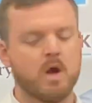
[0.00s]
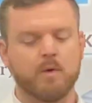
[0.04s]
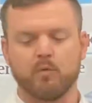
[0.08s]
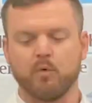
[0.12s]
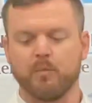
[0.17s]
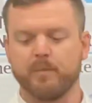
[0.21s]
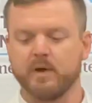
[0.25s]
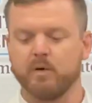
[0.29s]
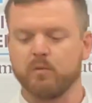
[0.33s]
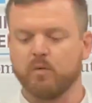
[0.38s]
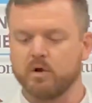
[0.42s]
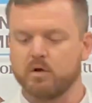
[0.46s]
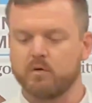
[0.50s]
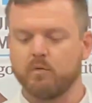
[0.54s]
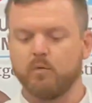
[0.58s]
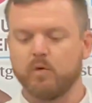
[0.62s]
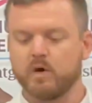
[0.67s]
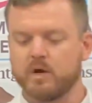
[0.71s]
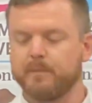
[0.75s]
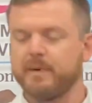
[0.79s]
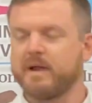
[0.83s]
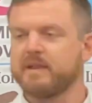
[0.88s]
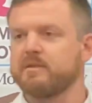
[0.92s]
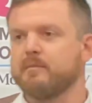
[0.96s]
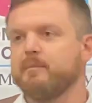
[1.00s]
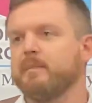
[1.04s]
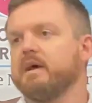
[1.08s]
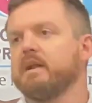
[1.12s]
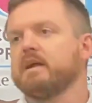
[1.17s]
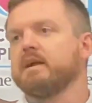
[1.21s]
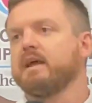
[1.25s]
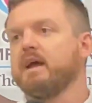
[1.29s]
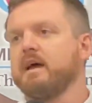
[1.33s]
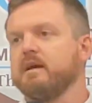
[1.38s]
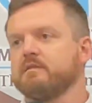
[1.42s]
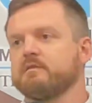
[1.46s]
will be, what about the
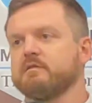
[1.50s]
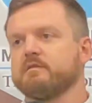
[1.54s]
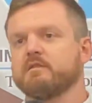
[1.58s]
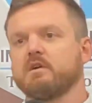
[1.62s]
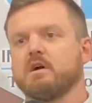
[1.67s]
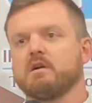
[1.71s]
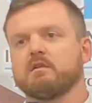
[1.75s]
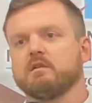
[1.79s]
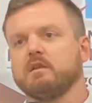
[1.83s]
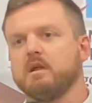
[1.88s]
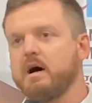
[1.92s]
medications, Dr.